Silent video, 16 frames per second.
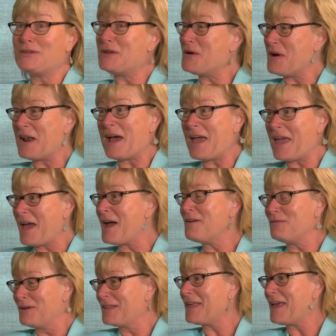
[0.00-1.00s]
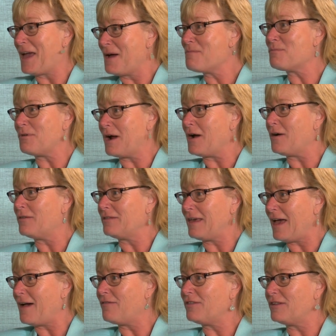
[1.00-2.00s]
you know, and I really am proud
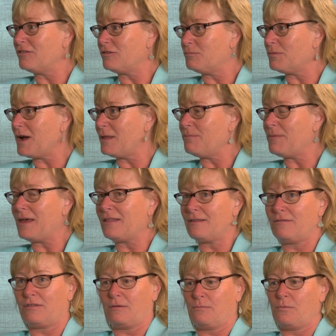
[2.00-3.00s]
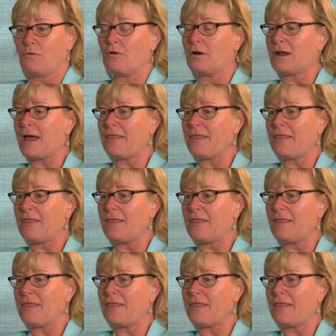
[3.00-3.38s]
to have such a broad base of support.